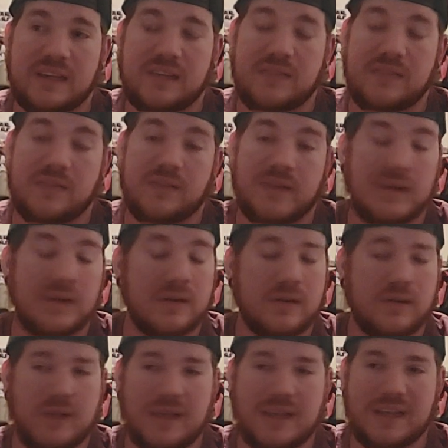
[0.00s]
Very
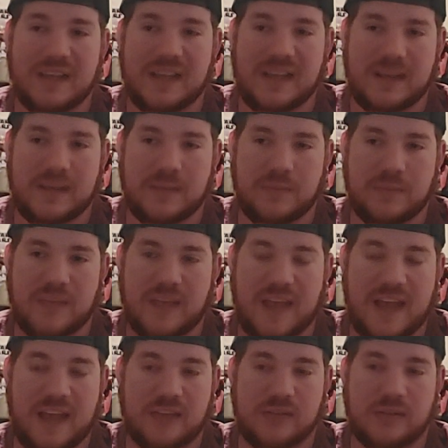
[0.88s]
great game. It
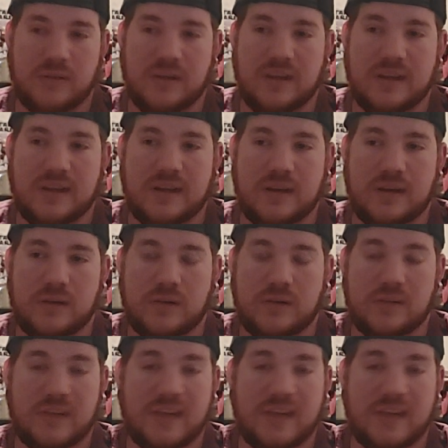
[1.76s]
has great characters.